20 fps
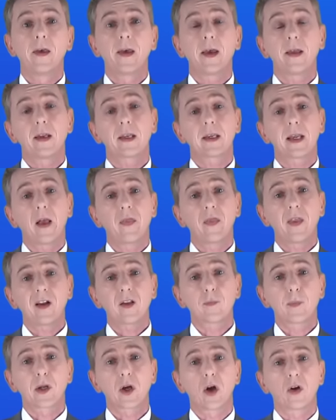and again,
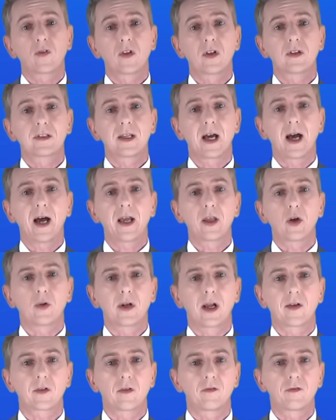that's because the diode
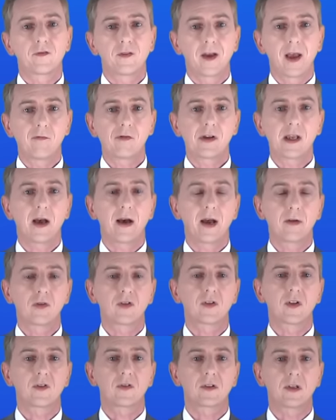has a very high
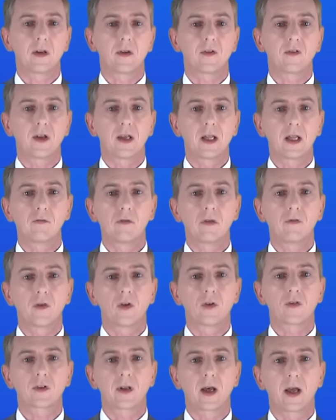resistance in the
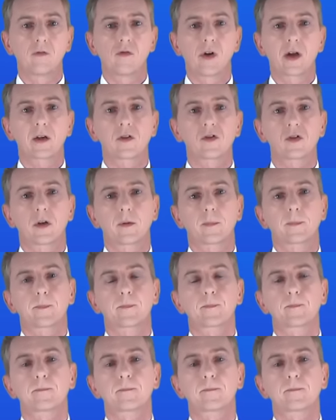reverse direction.